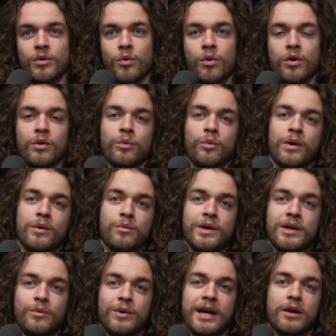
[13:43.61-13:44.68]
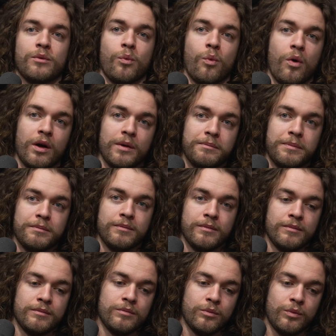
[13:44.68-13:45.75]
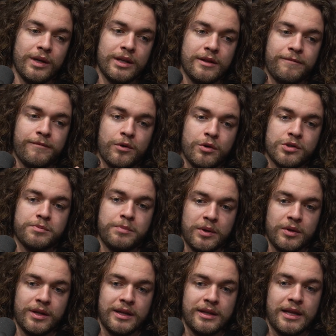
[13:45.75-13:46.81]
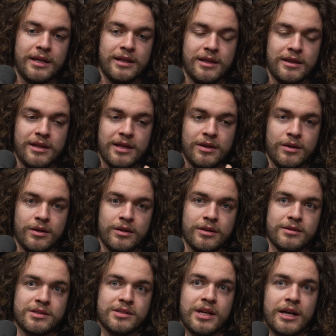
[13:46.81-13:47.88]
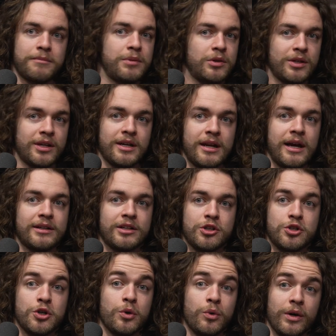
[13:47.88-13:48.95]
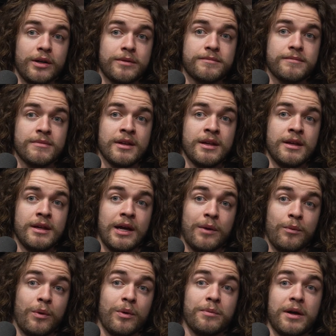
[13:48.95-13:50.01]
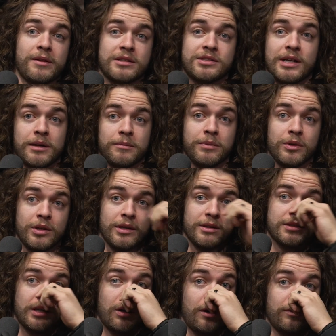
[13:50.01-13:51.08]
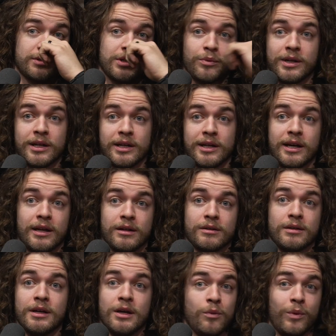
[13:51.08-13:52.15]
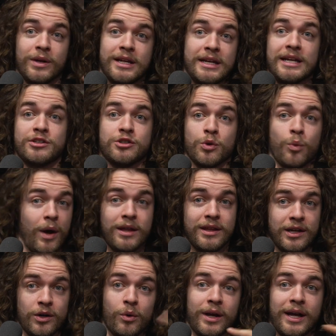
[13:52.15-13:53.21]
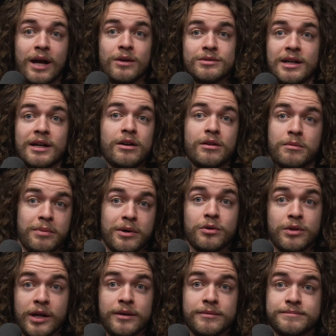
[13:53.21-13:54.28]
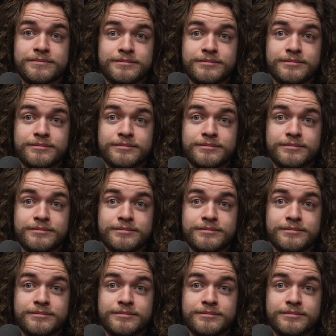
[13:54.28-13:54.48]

Or when we had the first building, and then the second building connected to it. And when we bought the second building, it's like, obviously we need an easier way than going out of the building